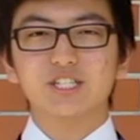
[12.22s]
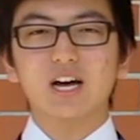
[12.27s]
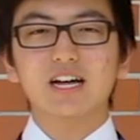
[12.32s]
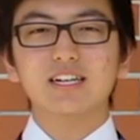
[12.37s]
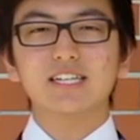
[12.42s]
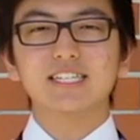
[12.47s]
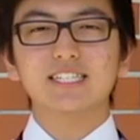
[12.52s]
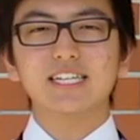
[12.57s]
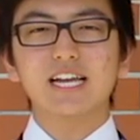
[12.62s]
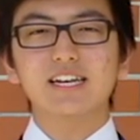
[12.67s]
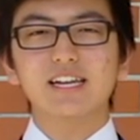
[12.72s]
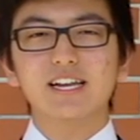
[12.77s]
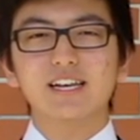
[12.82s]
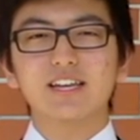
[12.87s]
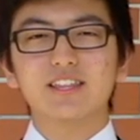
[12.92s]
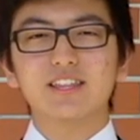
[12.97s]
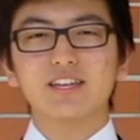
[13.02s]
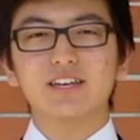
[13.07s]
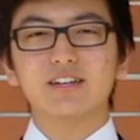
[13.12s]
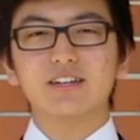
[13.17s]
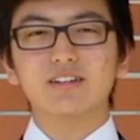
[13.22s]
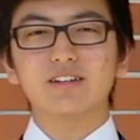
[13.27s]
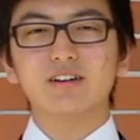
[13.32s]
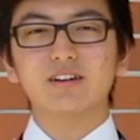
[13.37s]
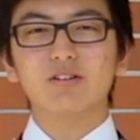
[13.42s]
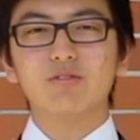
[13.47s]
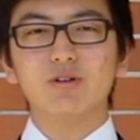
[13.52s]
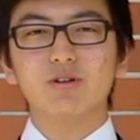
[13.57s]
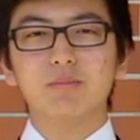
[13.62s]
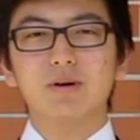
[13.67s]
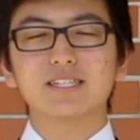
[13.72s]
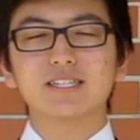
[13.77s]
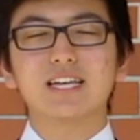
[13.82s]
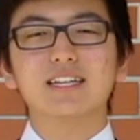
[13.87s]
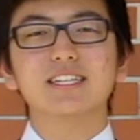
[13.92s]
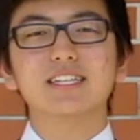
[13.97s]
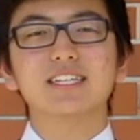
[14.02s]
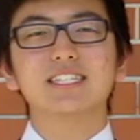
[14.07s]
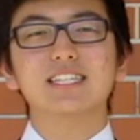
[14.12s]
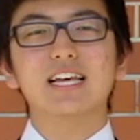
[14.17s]
To understand anything, we must
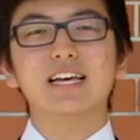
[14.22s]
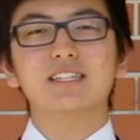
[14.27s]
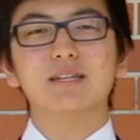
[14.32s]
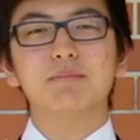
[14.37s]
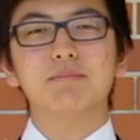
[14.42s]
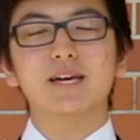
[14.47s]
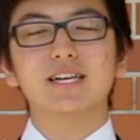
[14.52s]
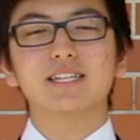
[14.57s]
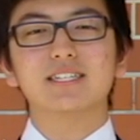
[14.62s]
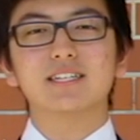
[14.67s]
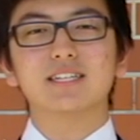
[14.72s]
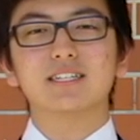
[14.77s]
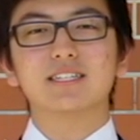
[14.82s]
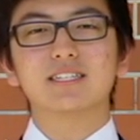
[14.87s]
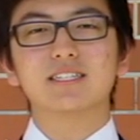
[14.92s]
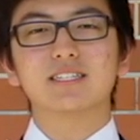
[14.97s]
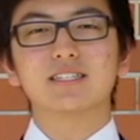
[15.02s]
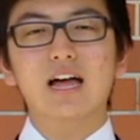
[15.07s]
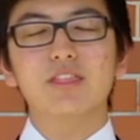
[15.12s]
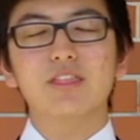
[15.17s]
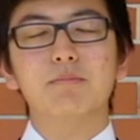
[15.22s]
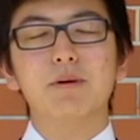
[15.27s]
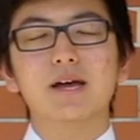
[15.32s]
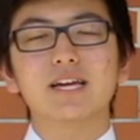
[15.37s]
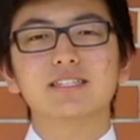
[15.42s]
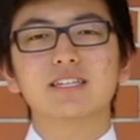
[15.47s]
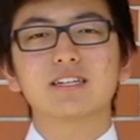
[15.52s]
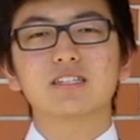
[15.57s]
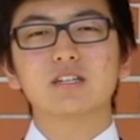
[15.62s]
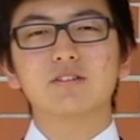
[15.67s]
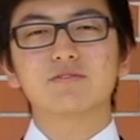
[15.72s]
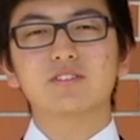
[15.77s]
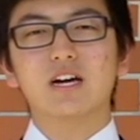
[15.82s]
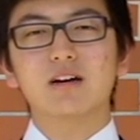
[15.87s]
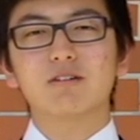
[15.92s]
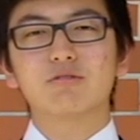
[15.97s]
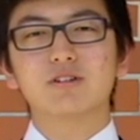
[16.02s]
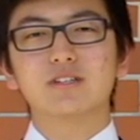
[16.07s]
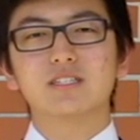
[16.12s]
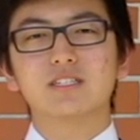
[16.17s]
understand the basics. And the basics of
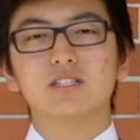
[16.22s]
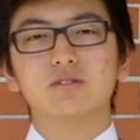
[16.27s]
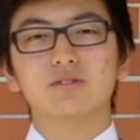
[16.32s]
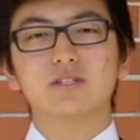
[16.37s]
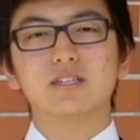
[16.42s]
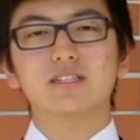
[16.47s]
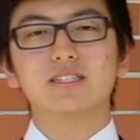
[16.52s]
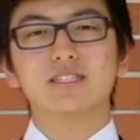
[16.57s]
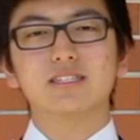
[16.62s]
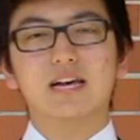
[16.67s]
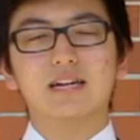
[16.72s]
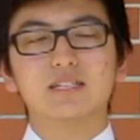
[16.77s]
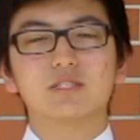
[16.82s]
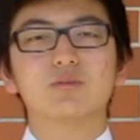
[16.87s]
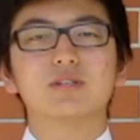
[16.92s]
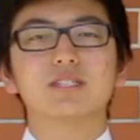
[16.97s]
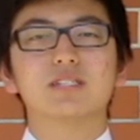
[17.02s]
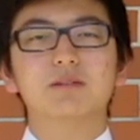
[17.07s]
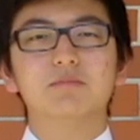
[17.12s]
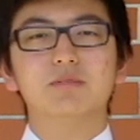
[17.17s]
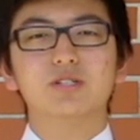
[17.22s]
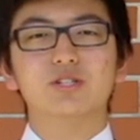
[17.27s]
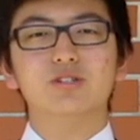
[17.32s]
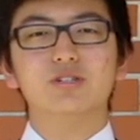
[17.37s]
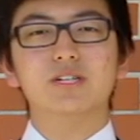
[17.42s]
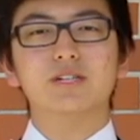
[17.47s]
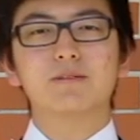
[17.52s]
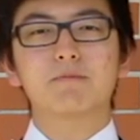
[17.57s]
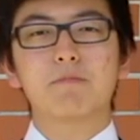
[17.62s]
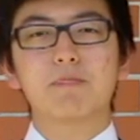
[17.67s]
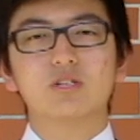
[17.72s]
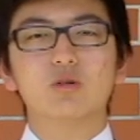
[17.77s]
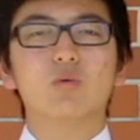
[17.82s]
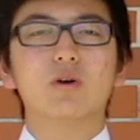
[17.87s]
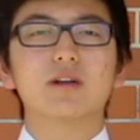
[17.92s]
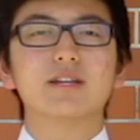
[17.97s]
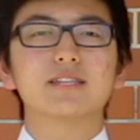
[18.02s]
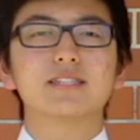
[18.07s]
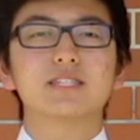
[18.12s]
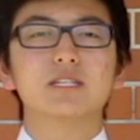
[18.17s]
time crystals starts with symmetry. So
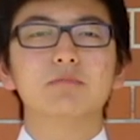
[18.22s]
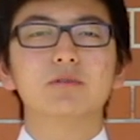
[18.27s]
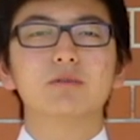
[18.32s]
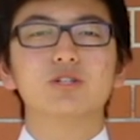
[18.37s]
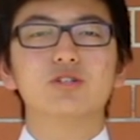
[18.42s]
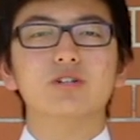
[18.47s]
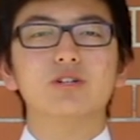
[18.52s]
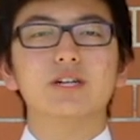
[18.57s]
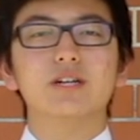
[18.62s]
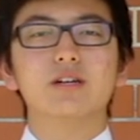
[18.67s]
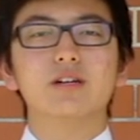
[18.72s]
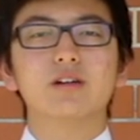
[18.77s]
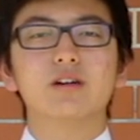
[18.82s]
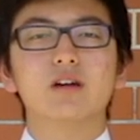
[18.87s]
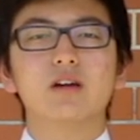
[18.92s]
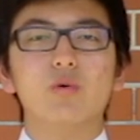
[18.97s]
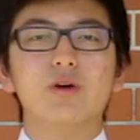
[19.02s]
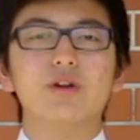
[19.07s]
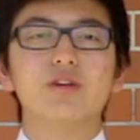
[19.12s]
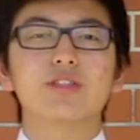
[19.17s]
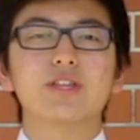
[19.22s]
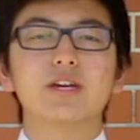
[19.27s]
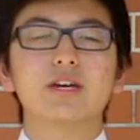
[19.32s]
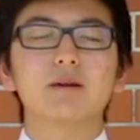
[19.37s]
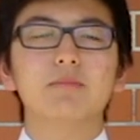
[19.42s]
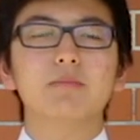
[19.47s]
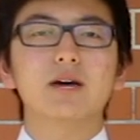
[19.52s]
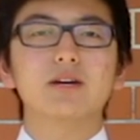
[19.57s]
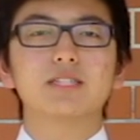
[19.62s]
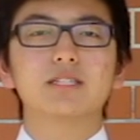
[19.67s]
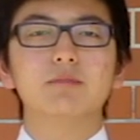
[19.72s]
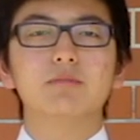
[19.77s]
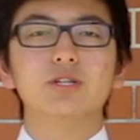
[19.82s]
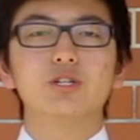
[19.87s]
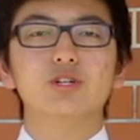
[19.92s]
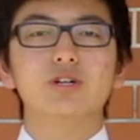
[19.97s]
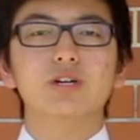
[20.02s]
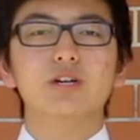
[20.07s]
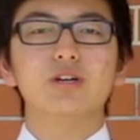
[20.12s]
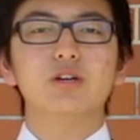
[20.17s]
what is symmetry? When you think about
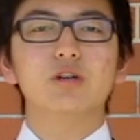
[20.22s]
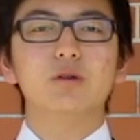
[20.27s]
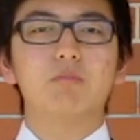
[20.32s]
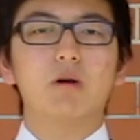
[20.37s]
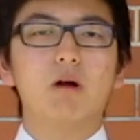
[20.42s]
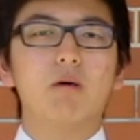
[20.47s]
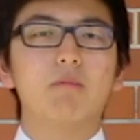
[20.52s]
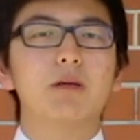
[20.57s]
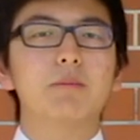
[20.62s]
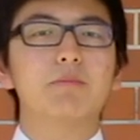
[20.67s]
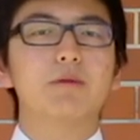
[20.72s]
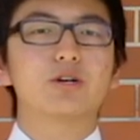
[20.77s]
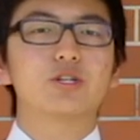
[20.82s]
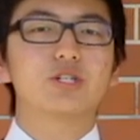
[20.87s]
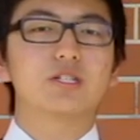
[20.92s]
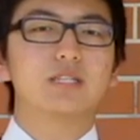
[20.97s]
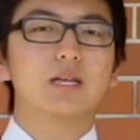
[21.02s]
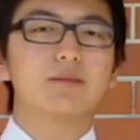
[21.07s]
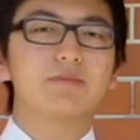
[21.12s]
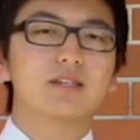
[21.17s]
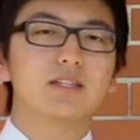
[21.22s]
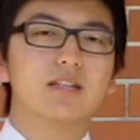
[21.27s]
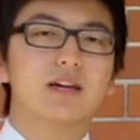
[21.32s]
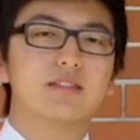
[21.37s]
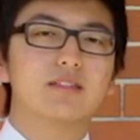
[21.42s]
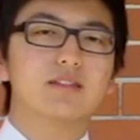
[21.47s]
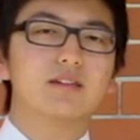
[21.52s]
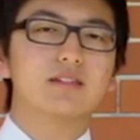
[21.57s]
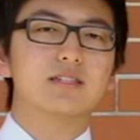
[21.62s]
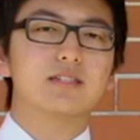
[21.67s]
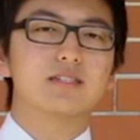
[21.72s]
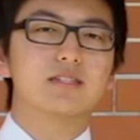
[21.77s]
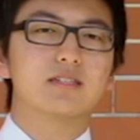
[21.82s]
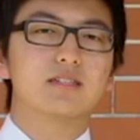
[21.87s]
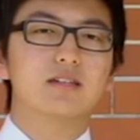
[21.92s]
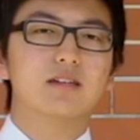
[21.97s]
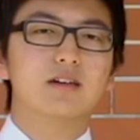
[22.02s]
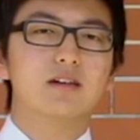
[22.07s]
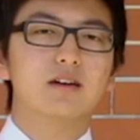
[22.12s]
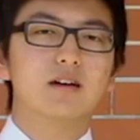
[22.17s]
symmetry, you probably picture something like
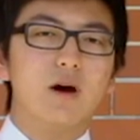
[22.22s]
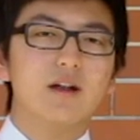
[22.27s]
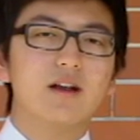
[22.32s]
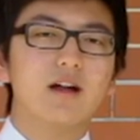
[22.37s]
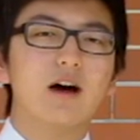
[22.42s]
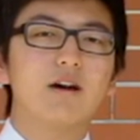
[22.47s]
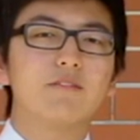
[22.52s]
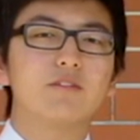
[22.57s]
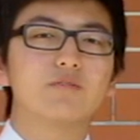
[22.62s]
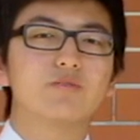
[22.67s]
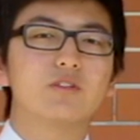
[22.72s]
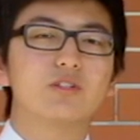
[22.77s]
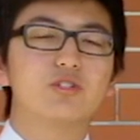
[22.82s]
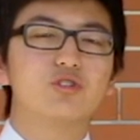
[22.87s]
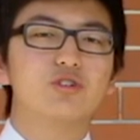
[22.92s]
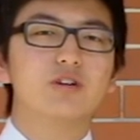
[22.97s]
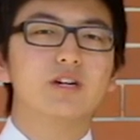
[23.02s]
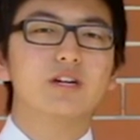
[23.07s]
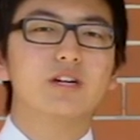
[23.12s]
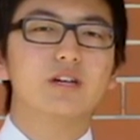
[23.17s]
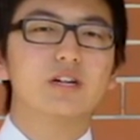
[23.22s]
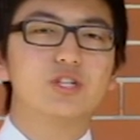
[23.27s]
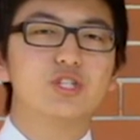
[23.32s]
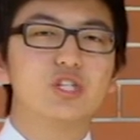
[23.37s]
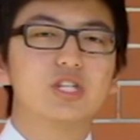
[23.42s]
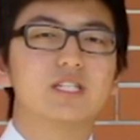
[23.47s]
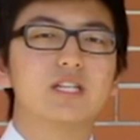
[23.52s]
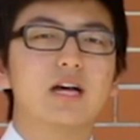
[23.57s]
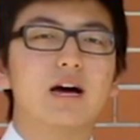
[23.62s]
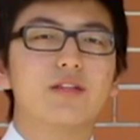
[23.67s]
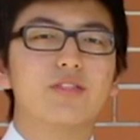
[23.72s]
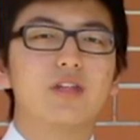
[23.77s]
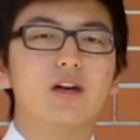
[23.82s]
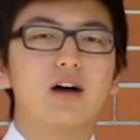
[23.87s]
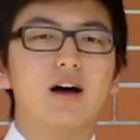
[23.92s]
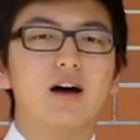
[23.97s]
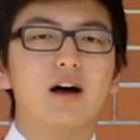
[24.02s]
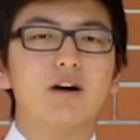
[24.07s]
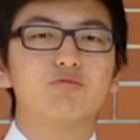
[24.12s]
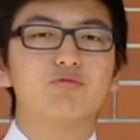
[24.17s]
this. One half of the tree is just the other
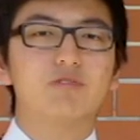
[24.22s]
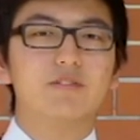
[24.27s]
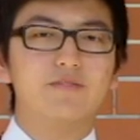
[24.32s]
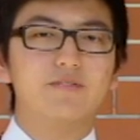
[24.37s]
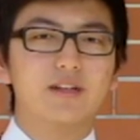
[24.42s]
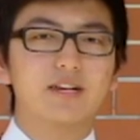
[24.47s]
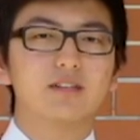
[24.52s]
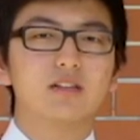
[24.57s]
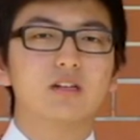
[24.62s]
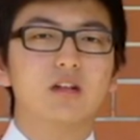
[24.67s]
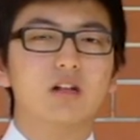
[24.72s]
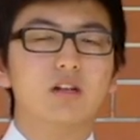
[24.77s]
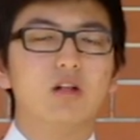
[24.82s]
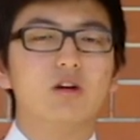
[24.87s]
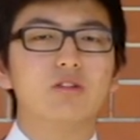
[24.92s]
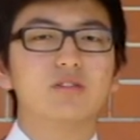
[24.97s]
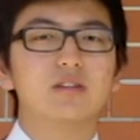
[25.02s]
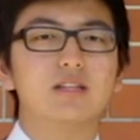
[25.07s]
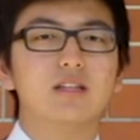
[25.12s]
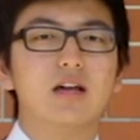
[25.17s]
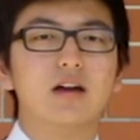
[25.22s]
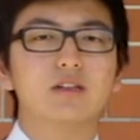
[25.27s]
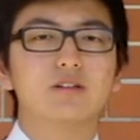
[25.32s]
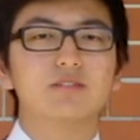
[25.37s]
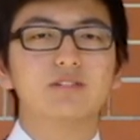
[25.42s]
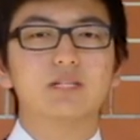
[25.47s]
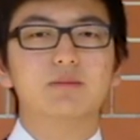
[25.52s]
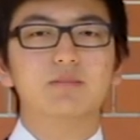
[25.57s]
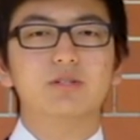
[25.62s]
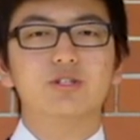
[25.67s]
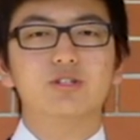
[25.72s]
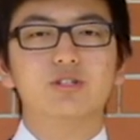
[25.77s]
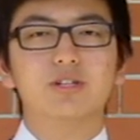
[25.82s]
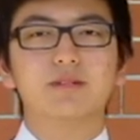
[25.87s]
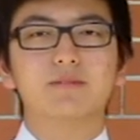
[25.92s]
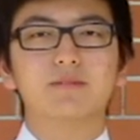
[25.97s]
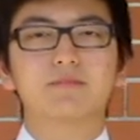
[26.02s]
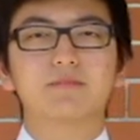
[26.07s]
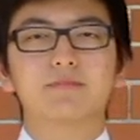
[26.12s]
half reflected along the line of symmetry.